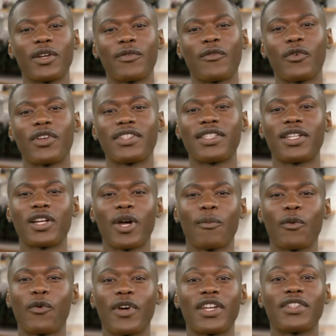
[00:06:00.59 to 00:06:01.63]
hoisting
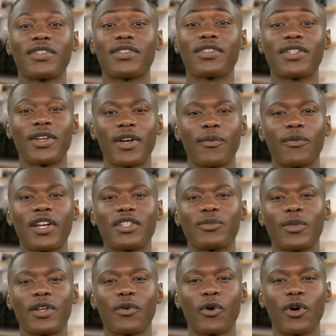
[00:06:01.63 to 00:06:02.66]
operations must
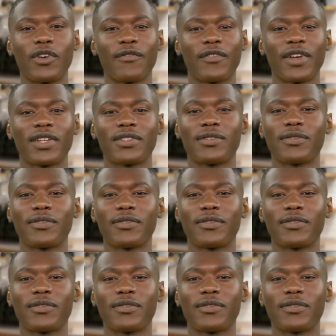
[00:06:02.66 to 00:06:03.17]
be qualified.